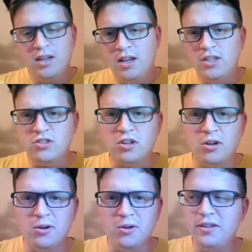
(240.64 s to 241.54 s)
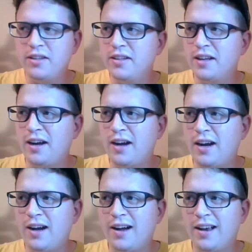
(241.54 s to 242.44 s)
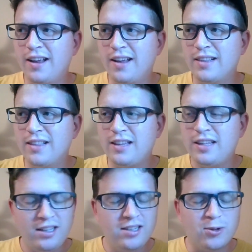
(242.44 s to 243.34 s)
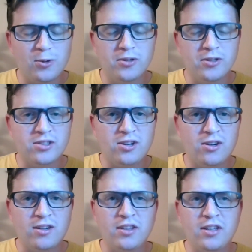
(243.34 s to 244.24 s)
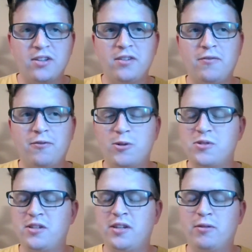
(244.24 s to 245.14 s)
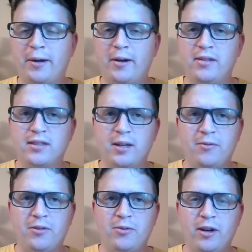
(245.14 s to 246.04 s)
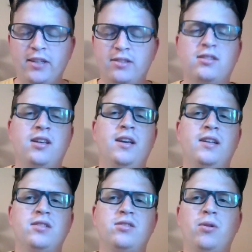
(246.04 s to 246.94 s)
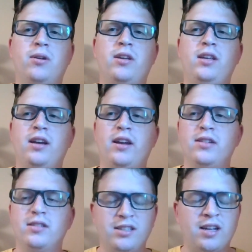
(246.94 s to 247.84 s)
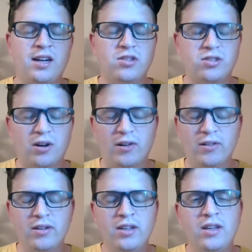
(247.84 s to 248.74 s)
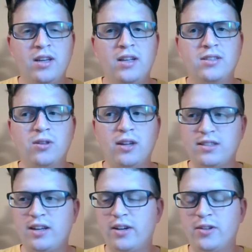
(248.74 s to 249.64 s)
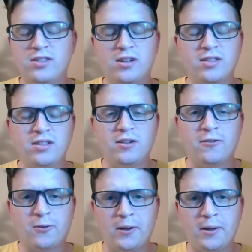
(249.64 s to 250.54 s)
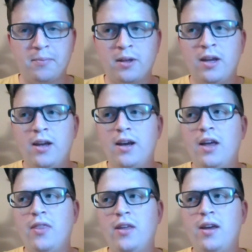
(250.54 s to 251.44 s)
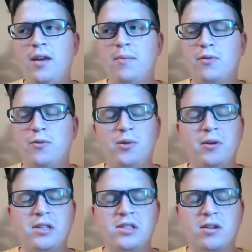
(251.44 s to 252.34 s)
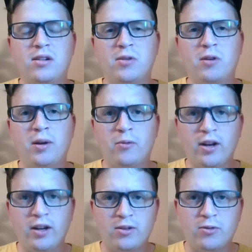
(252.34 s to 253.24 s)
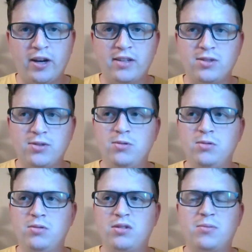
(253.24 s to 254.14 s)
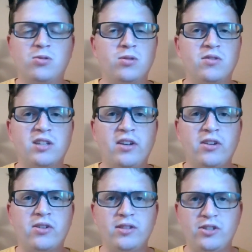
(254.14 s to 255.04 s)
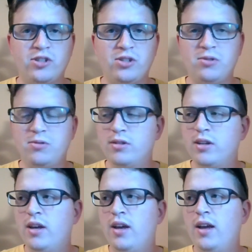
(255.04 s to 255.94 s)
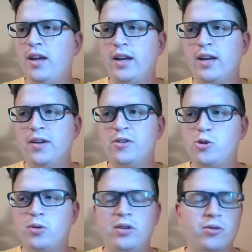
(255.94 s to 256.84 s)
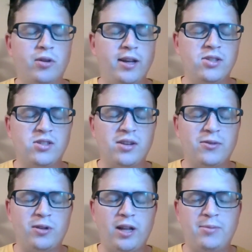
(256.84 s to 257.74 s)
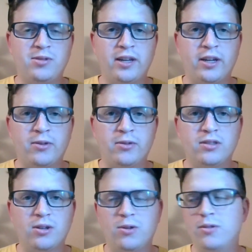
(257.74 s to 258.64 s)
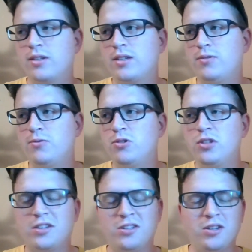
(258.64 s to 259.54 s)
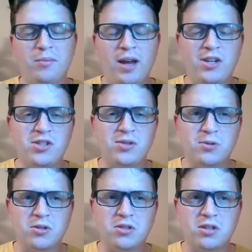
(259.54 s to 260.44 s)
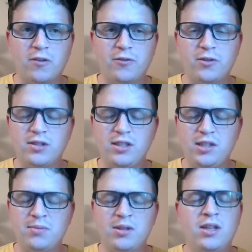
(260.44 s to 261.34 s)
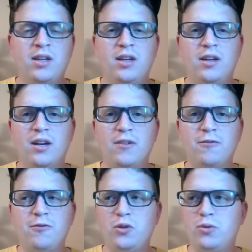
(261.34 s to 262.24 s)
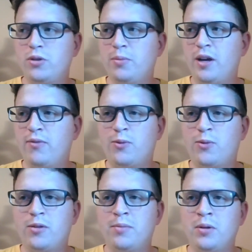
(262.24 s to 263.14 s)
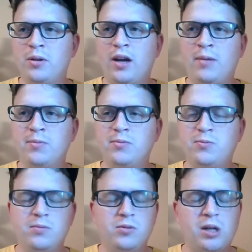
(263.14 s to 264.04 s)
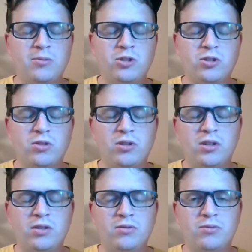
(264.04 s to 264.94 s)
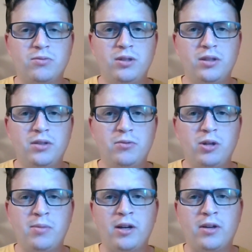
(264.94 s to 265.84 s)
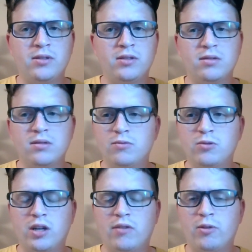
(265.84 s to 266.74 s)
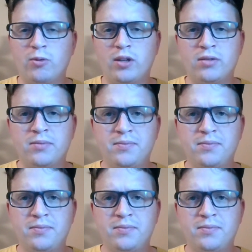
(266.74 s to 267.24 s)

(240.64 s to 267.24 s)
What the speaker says: So he totaled his car, and they couldn't unfortunately get it repaired in time for the race. So he had a did not start. So that's not a good start to the year for him. And then before the race started, Graham Rahal ran into some sort of technical issue and joined the race several laps down. So really couldn't imagine a worse start for the team. Feel really bad for him, but I'm sure they'll rebound and recover well.